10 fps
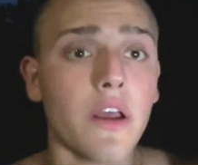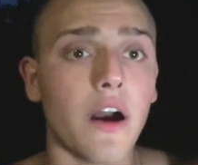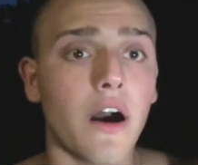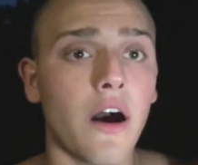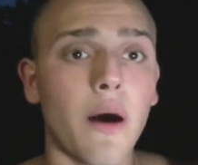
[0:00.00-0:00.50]

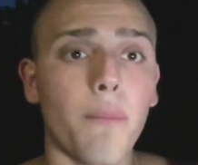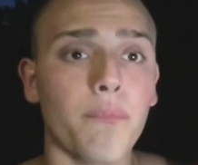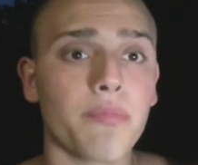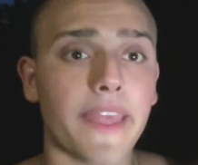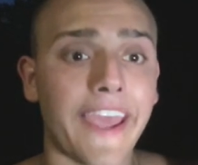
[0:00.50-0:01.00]

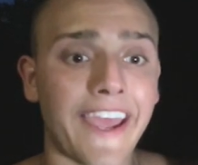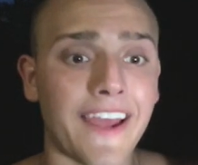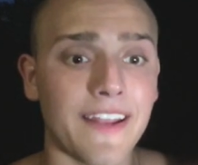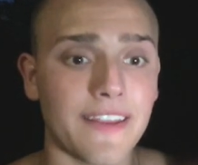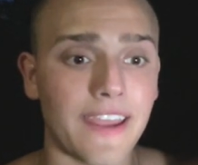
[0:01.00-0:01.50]

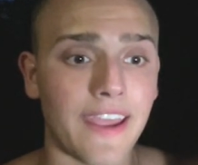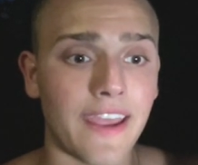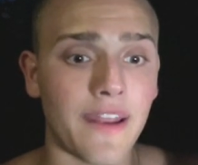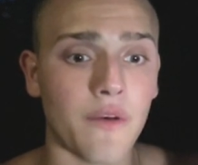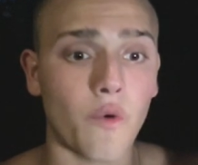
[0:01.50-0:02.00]

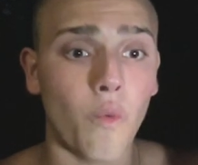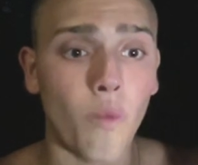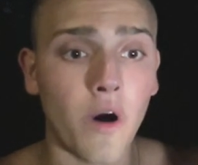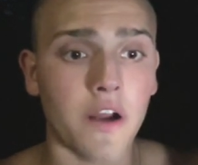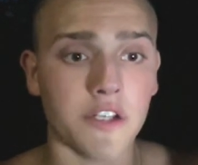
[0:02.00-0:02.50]
and
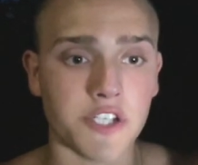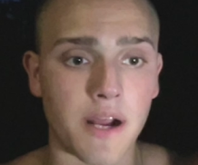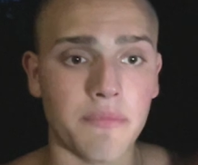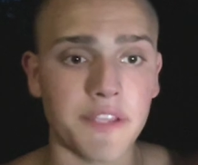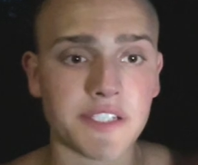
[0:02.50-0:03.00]
want a
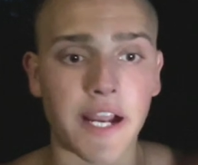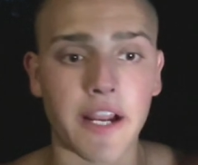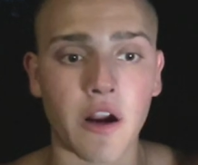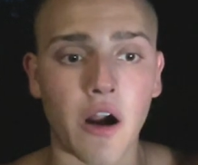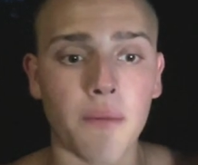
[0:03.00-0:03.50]
job. This guy
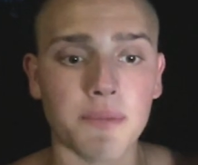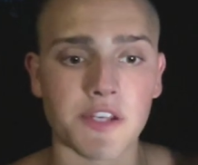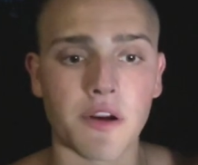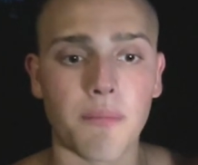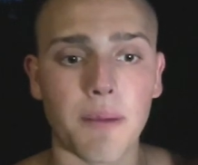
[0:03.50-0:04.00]

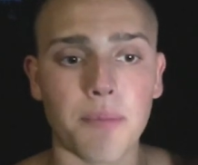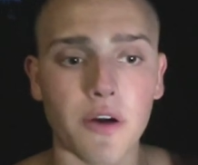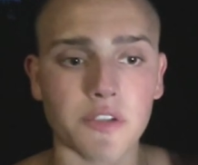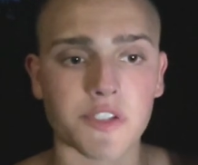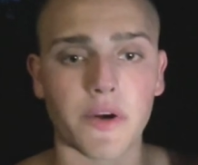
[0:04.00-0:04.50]
commented on my
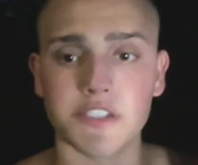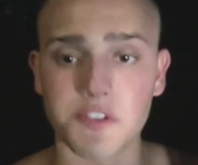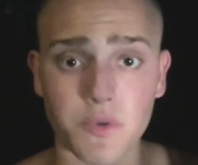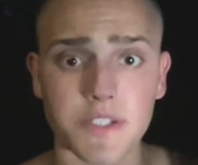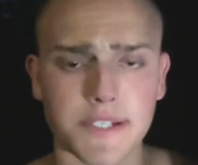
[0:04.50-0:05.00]
post, so I
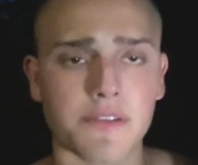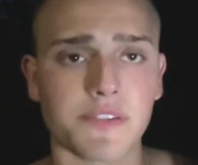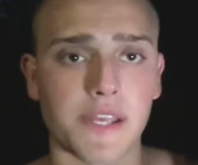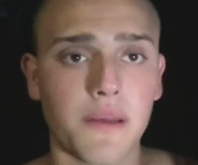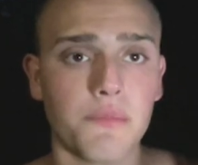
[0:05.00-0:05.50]
just reached out
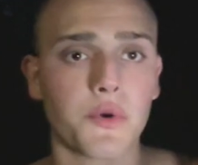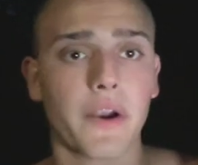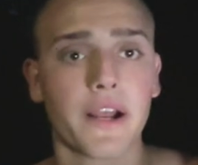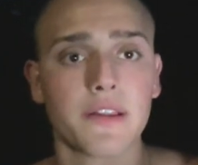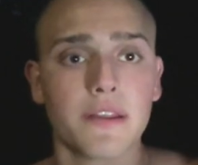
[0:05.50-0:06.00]
to him
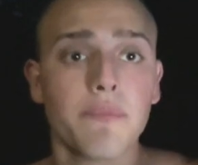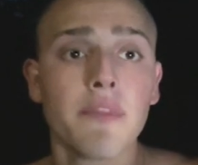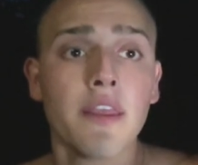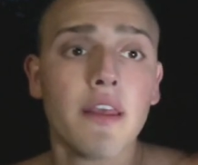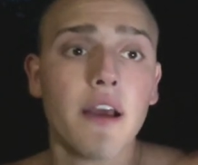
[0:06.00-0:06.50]
directly.
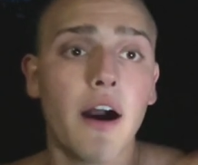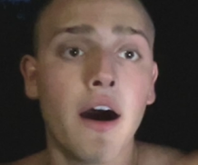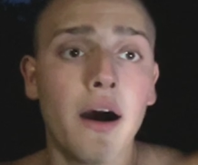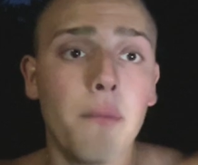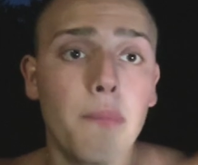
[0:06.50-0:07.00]

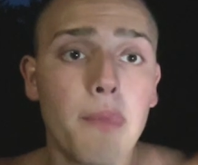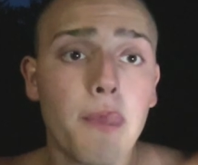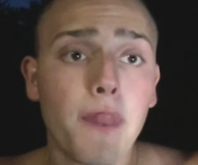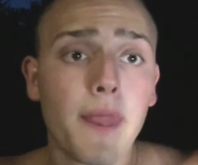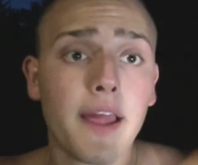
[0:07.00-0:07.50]

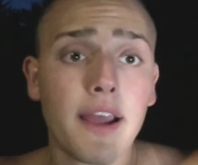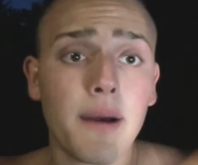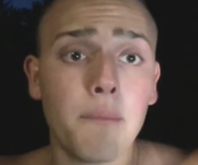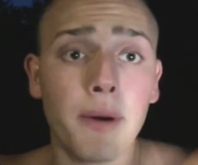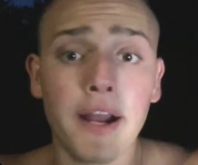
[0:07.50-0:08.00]

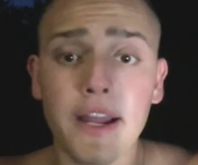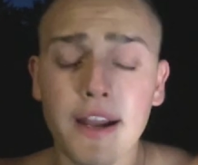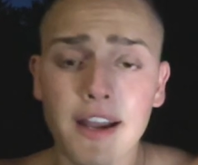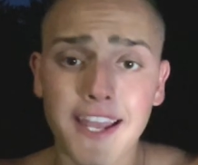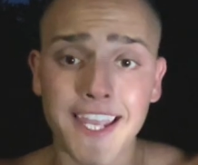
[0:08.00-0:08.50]
But
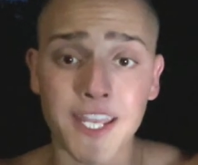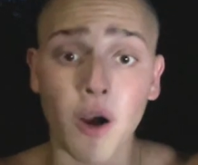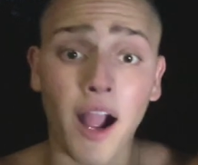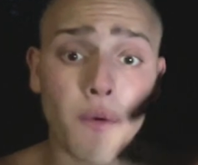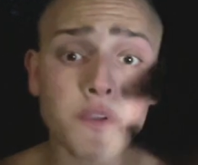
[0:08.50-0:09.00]

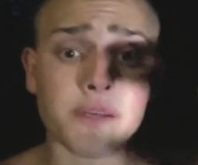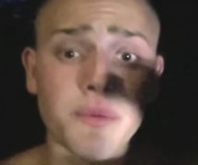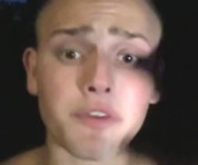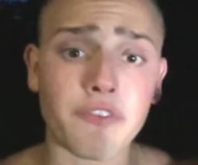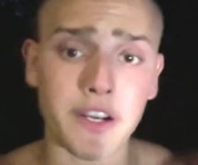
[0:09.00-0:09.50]
I was
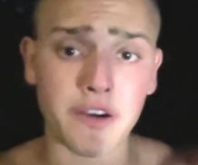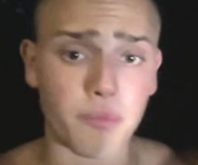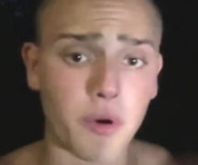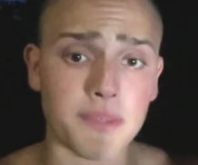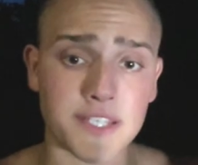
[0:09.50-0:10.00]
able to find an
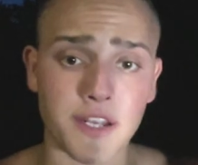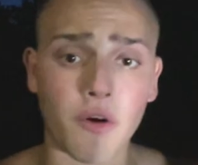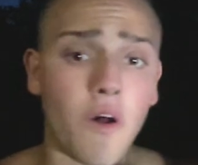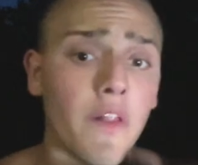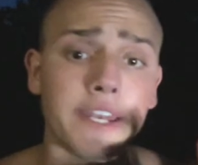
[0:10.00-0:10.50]
appointment setter.
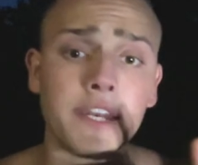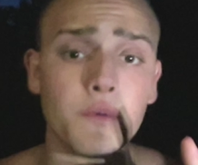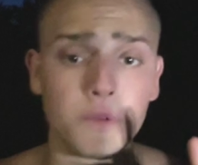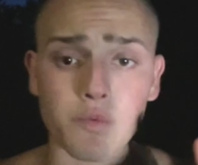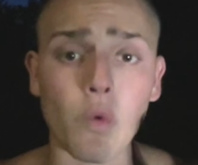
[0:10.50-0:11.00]
All I
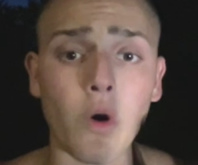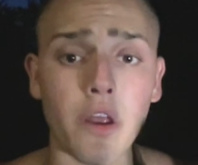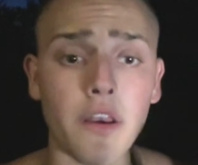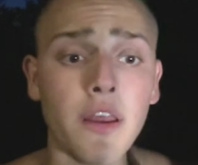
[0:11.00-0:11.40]
needed was one.